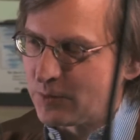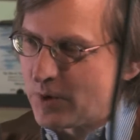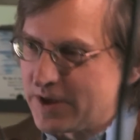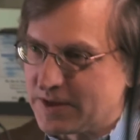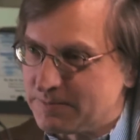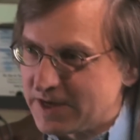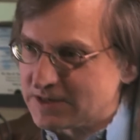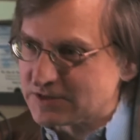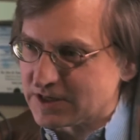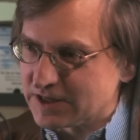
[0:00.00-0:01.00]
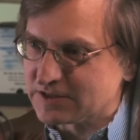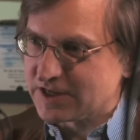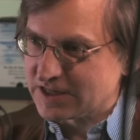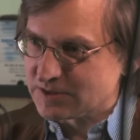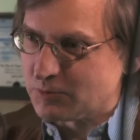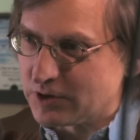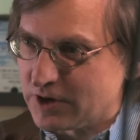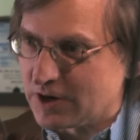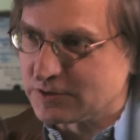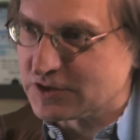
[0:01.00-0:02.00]
in a way that makes it accessible
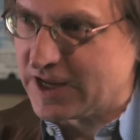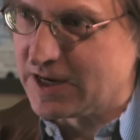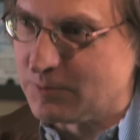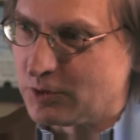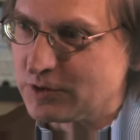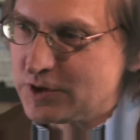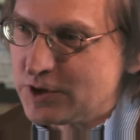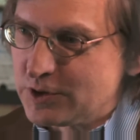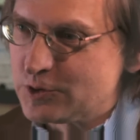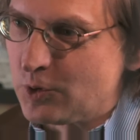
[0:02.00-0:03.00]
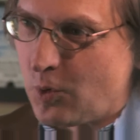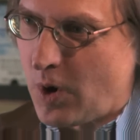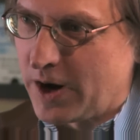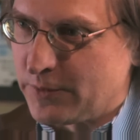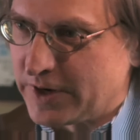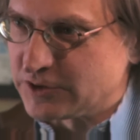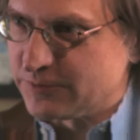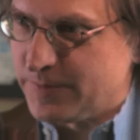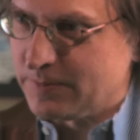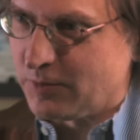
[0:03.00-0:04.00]
and understandable to a wide range
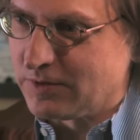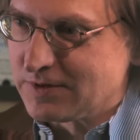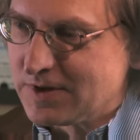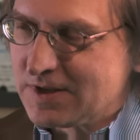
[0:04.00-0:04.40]
of people.